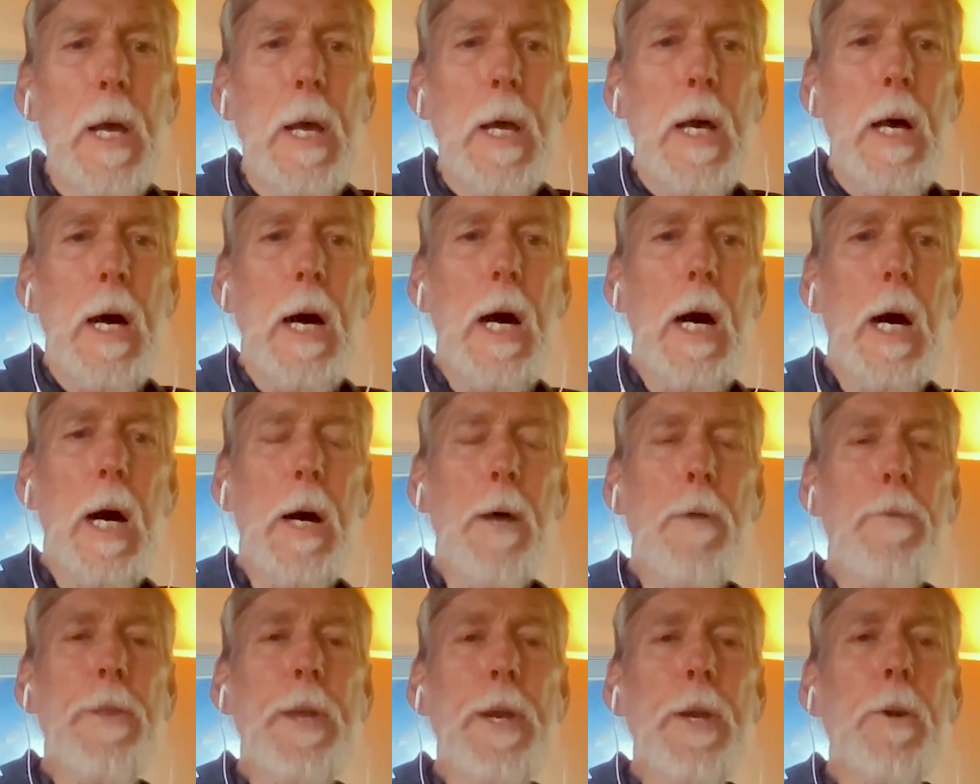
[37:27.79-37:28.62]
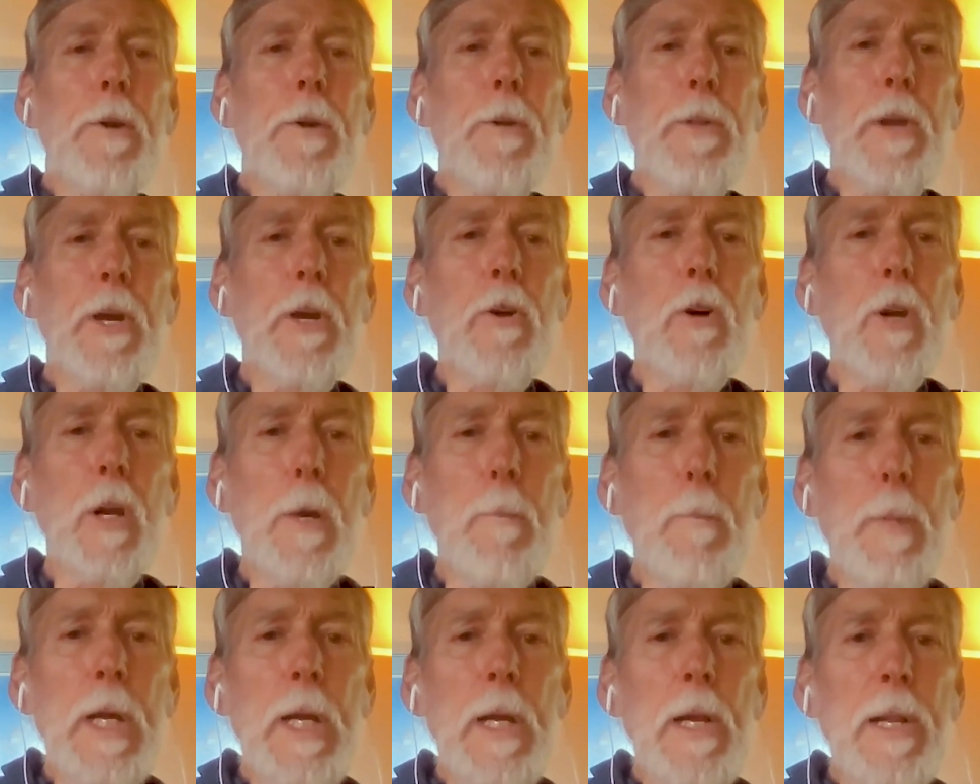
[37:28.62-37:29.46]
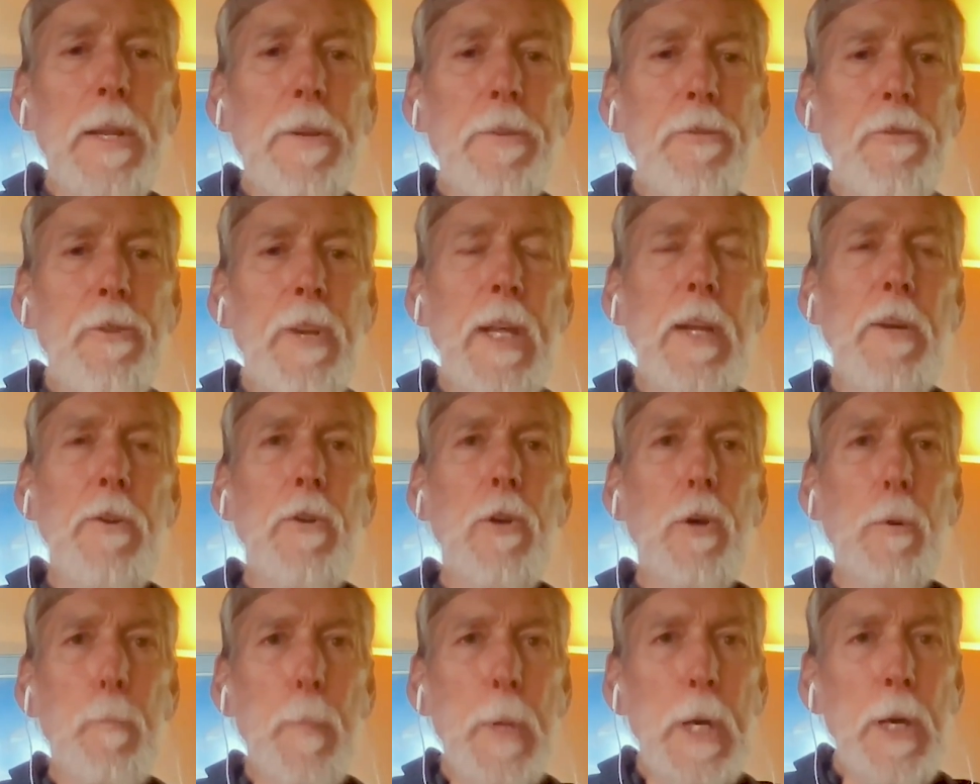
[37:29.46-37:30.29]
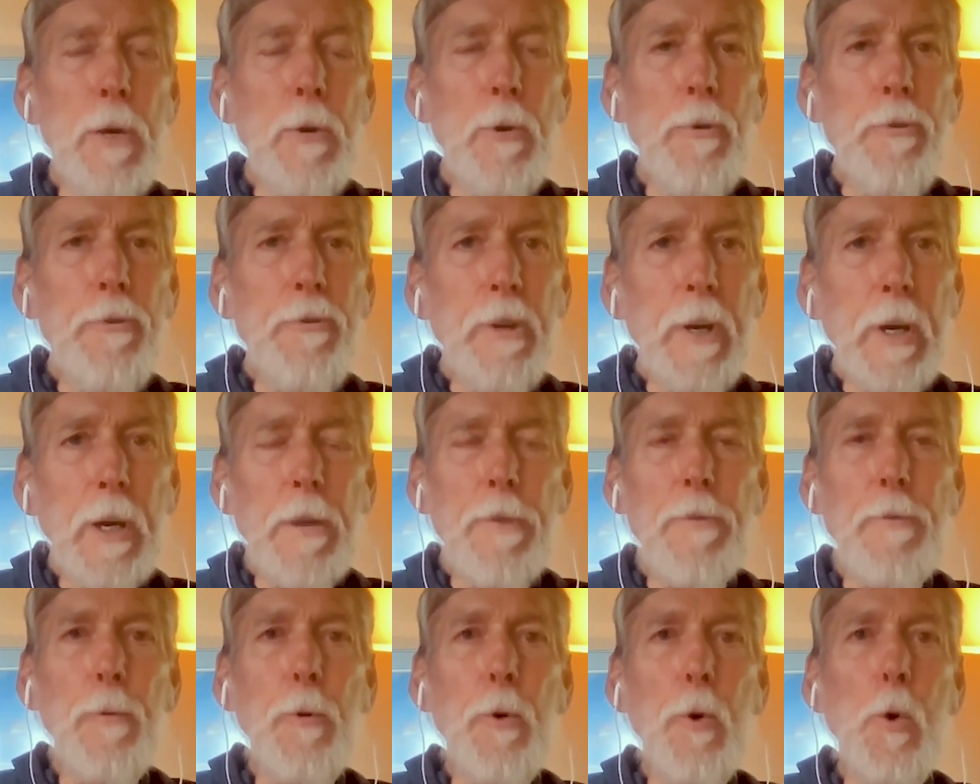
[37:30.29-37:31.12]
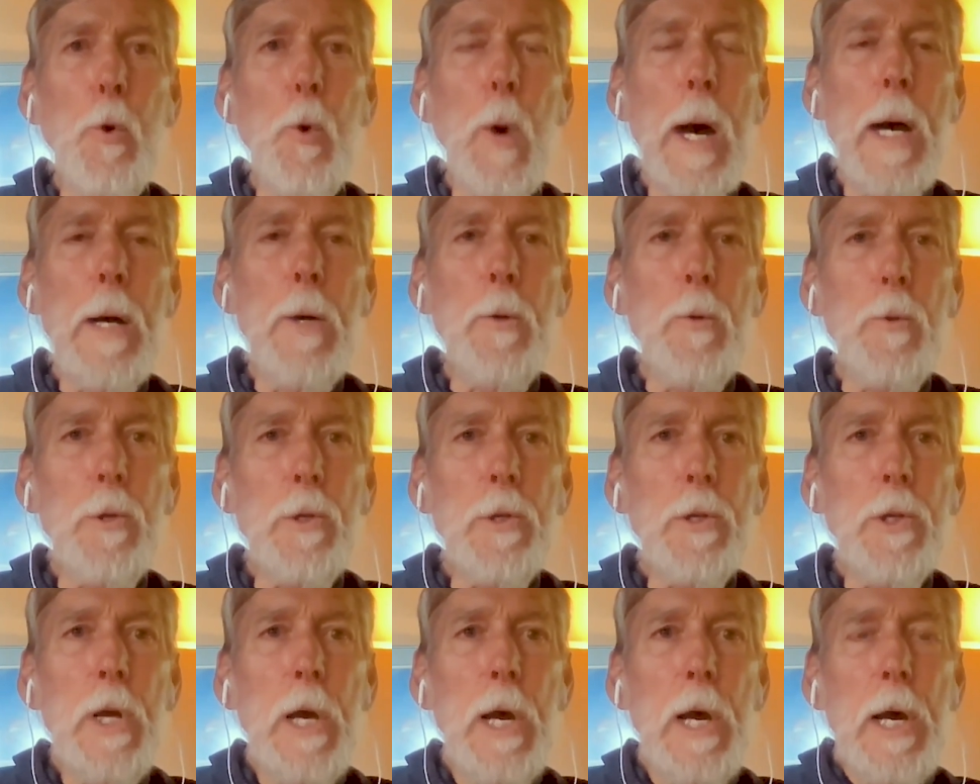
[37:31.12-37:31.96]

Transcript: They're going to be listening to music throughout,